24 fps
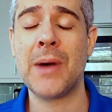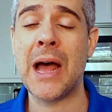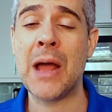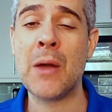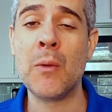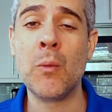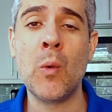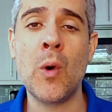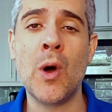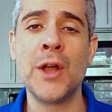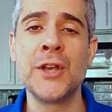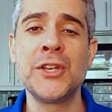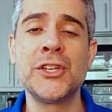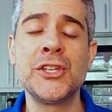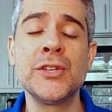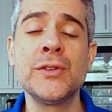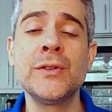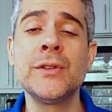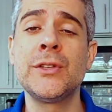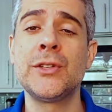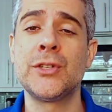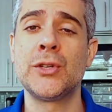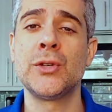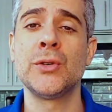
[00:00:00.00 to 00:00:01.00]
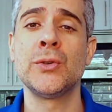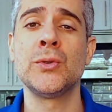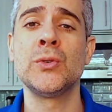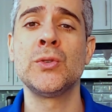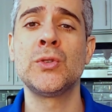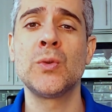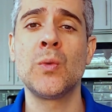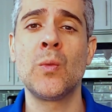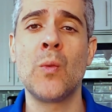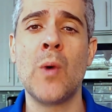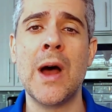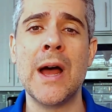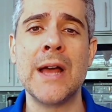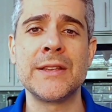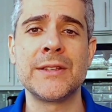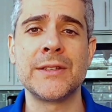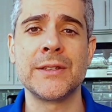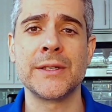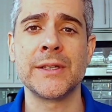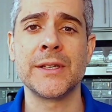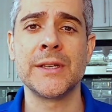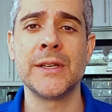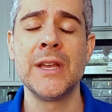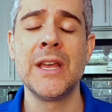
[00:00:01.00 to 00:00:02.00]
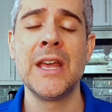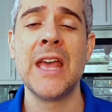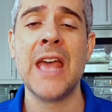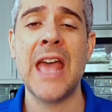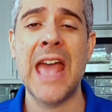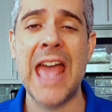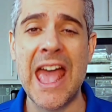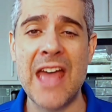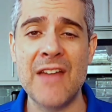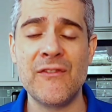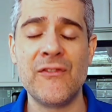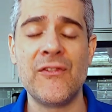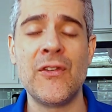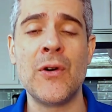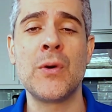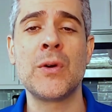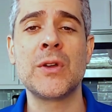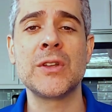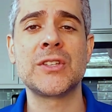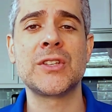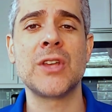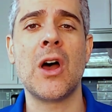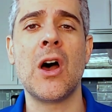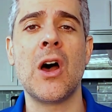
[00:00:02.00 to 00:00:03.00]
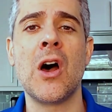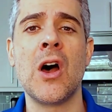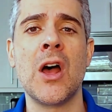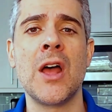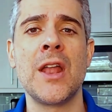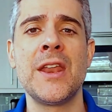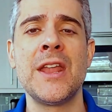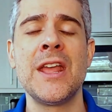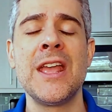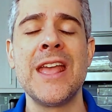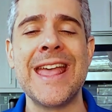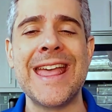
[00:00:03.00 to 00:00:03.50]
I want you to choose wisely and focus on